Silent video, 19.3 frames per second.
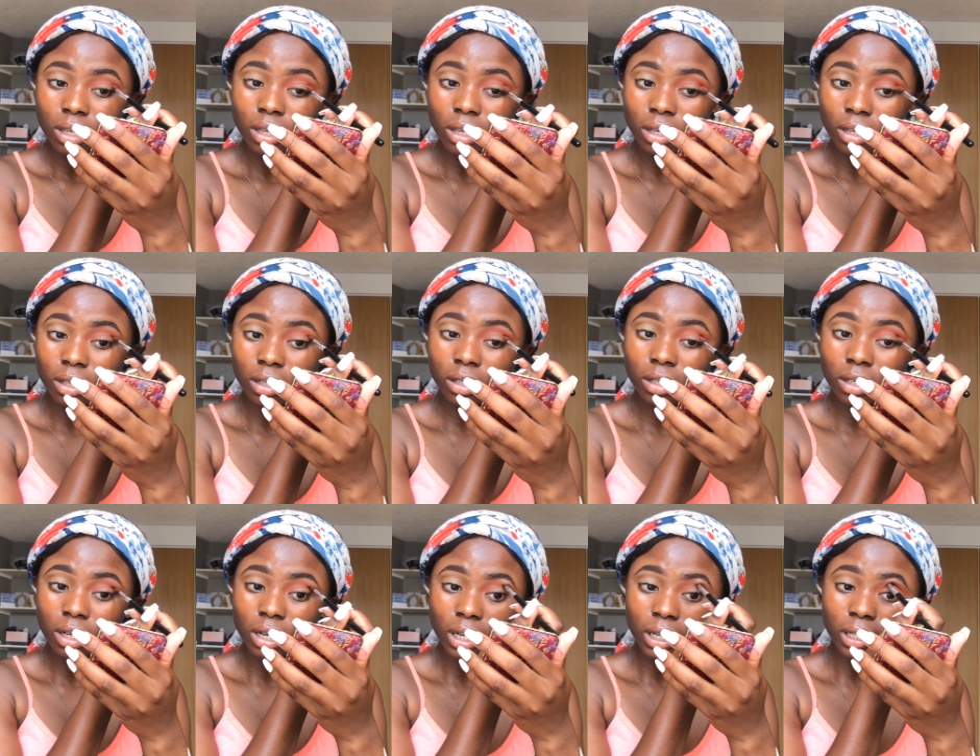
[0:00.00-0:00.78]

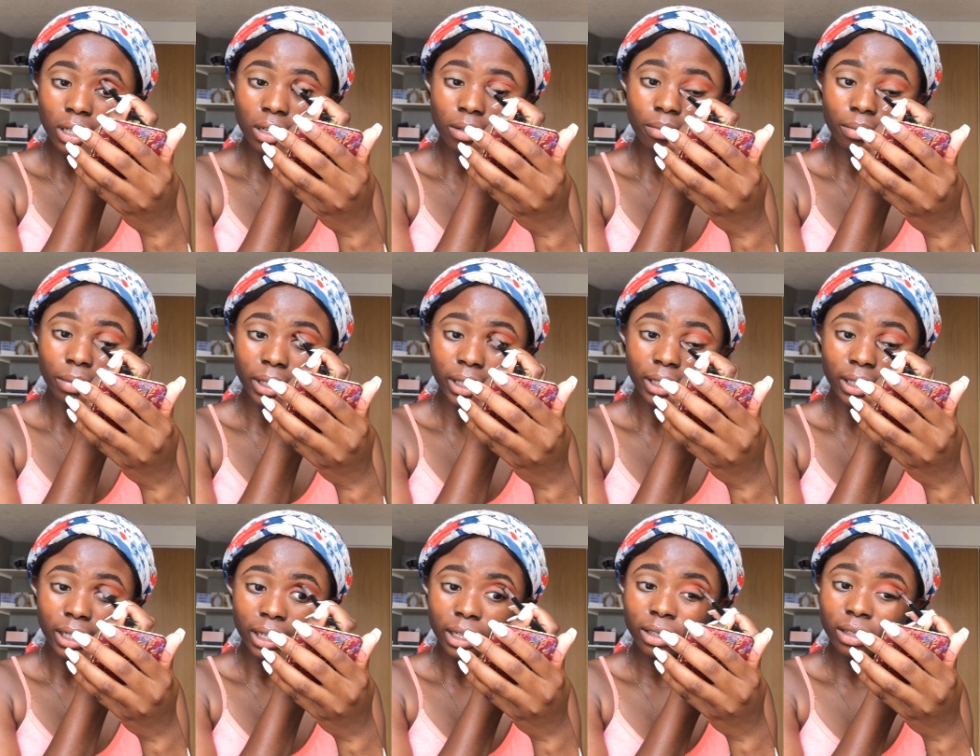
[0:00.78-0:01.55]
here and then
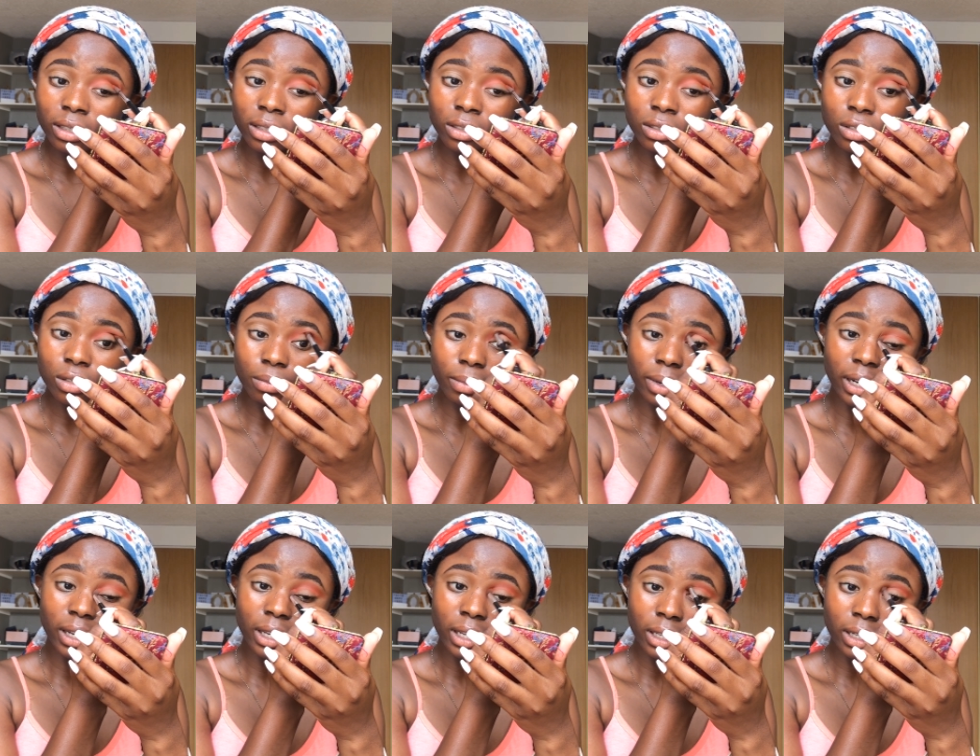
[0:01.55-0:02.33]
blend that into
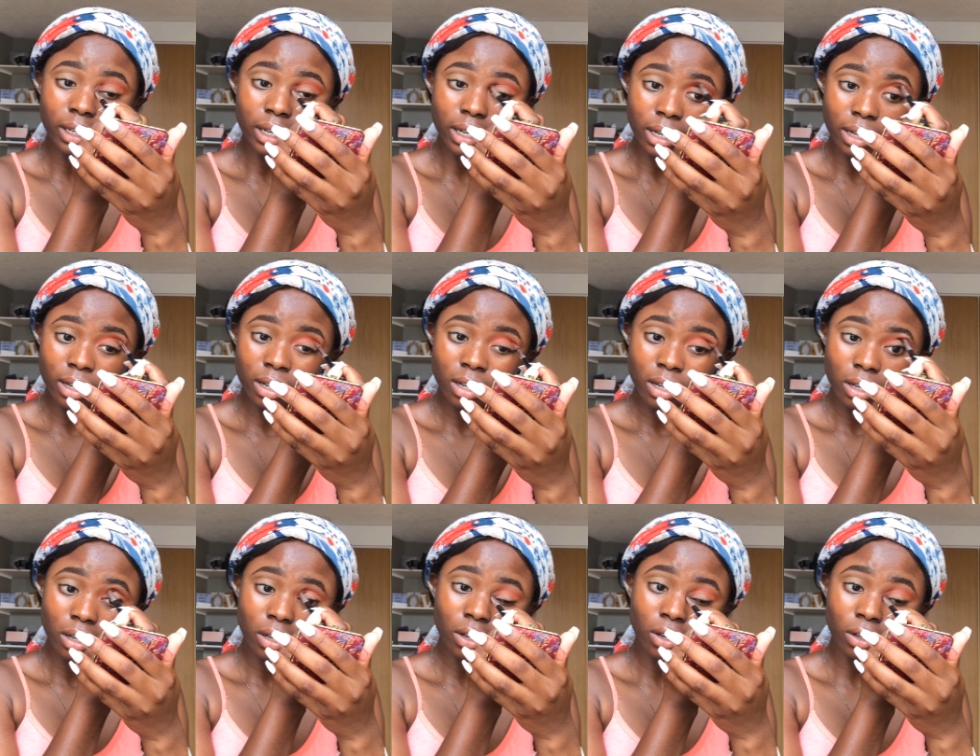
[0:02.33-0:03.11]
my inner
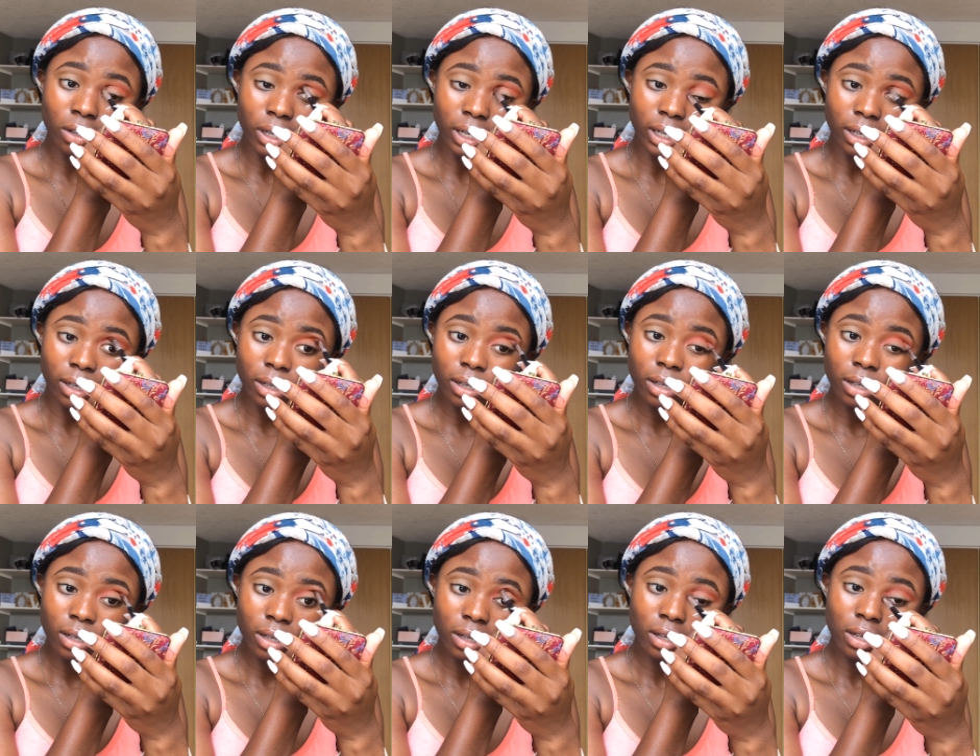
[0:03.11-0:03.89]

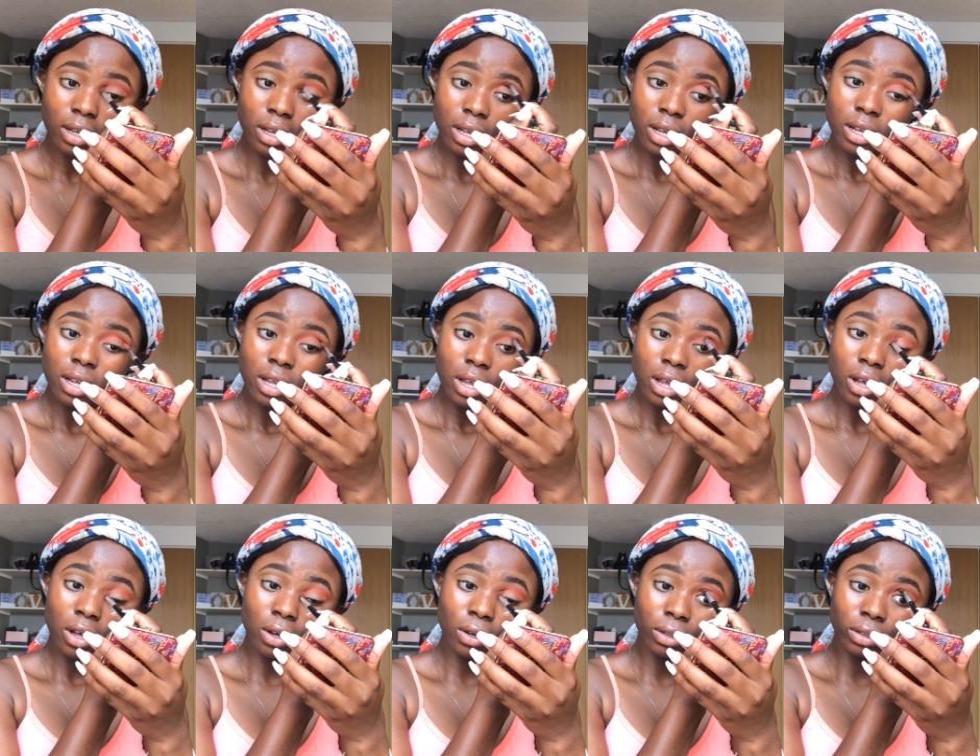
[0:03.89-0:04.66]
corner
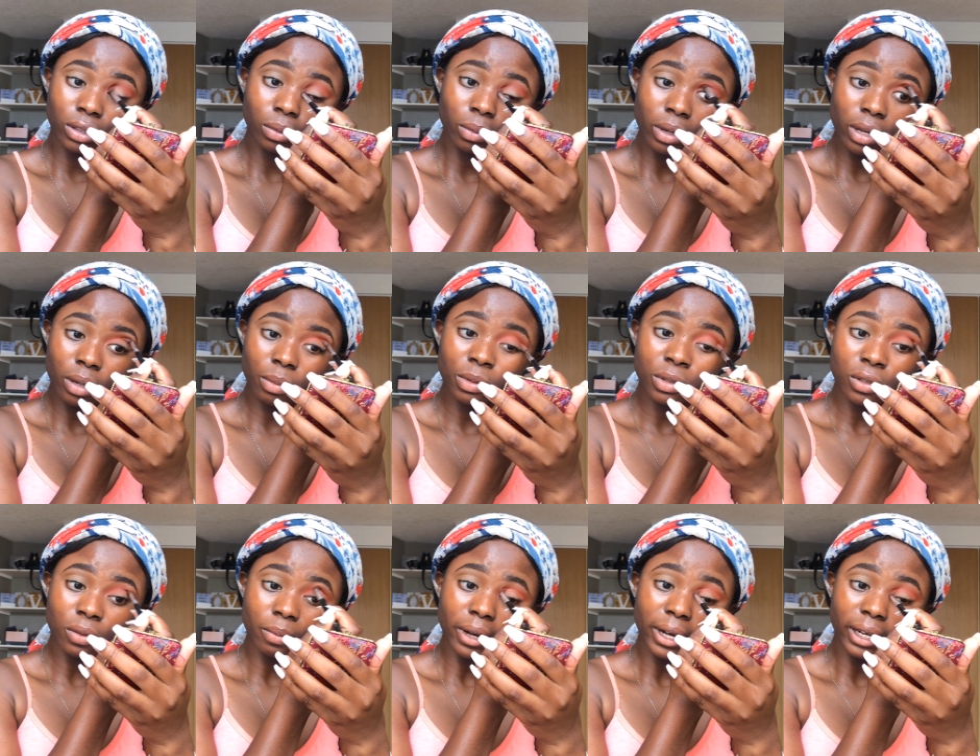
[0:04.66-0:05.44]
all the way up
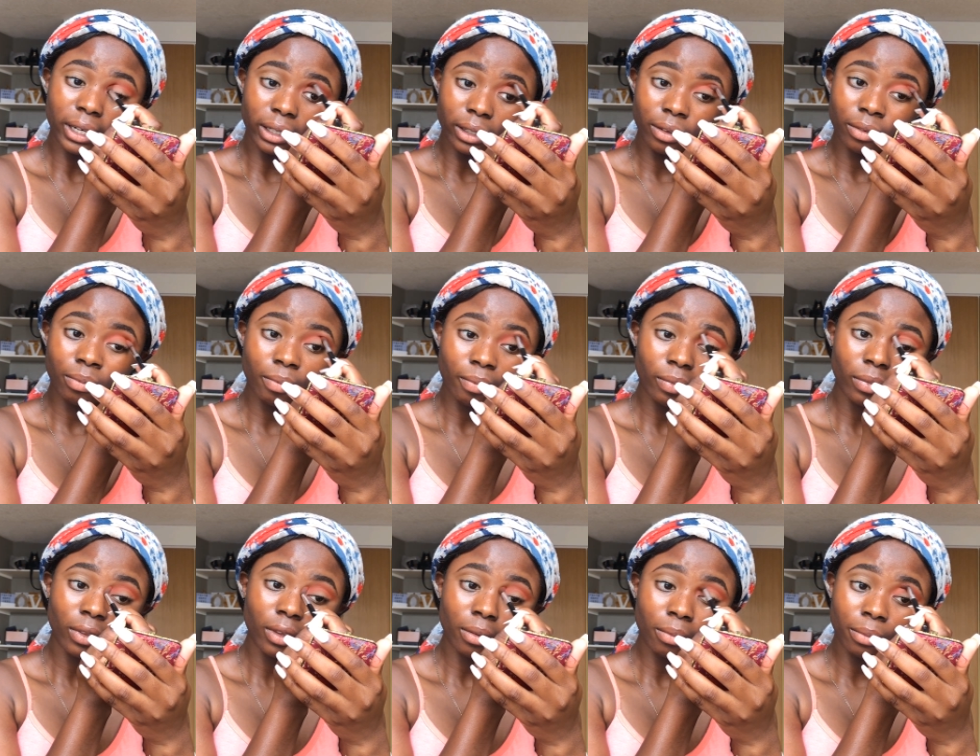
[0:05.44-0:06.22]
to my
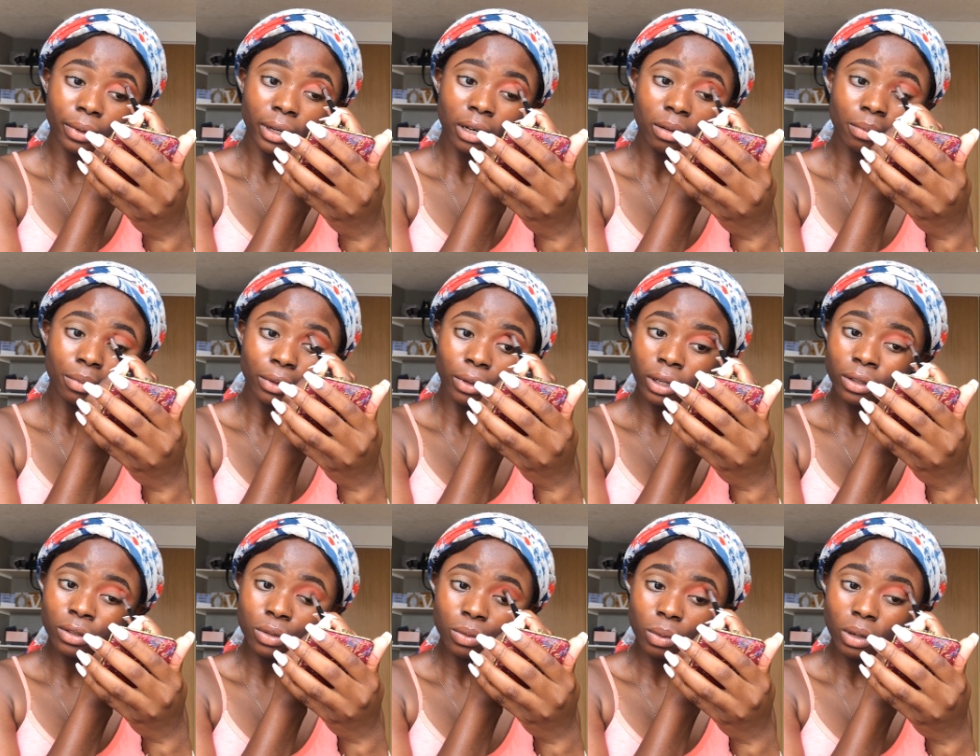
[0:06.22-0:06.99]
brow
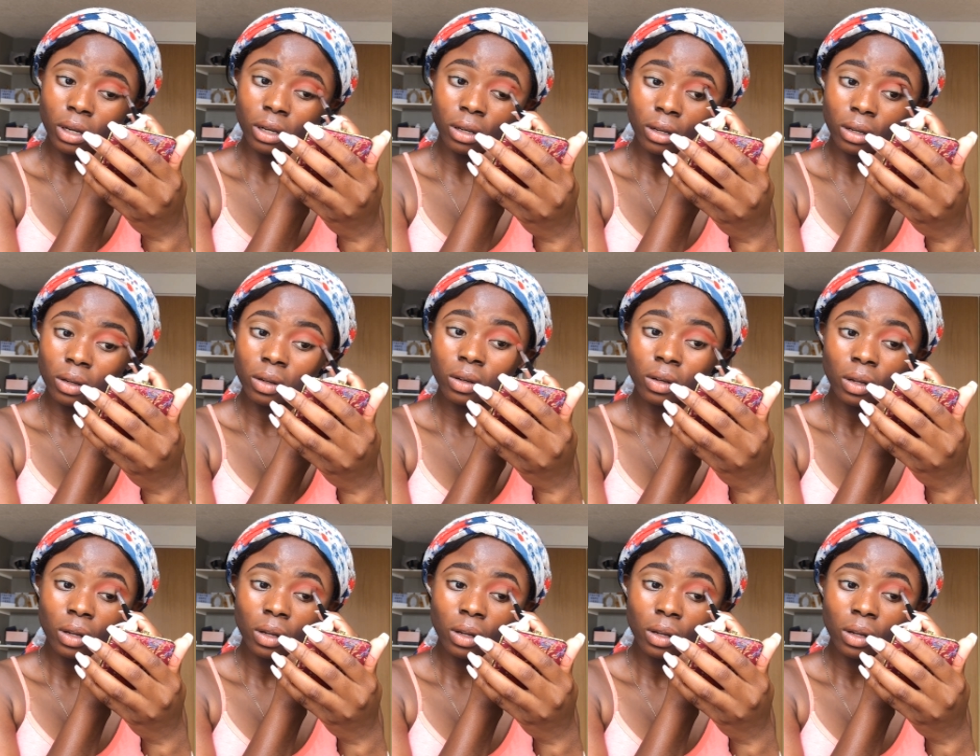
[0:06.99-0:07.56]
bone as well.